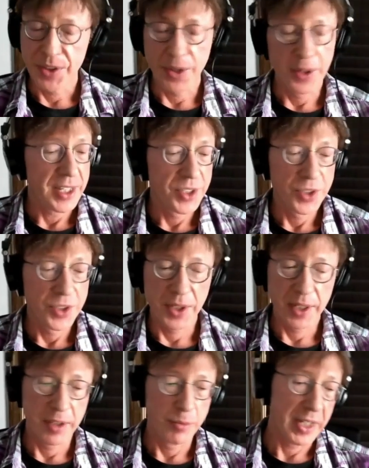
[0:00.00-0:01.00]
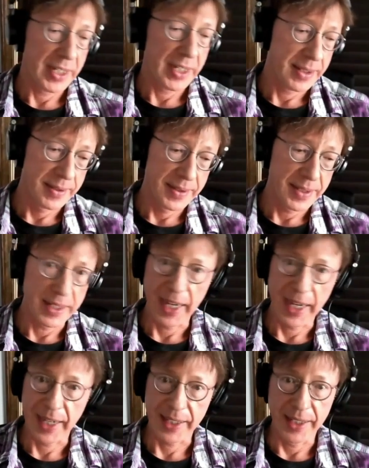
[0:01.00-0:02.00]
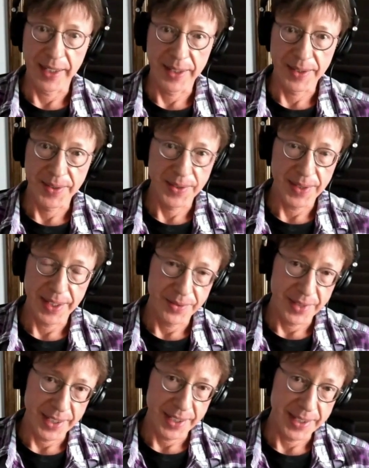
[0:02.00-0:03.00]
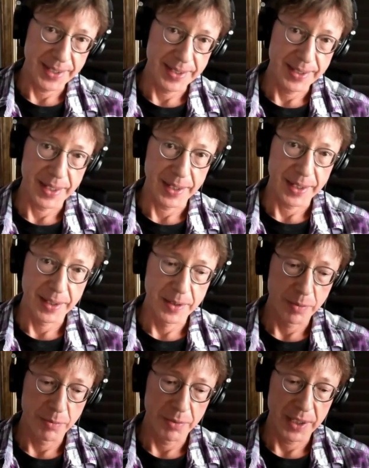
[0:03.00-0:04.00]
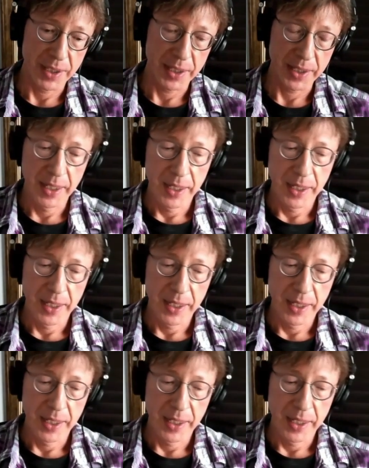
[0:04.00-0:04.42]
okay, she could have made it to 90 instead of 86, but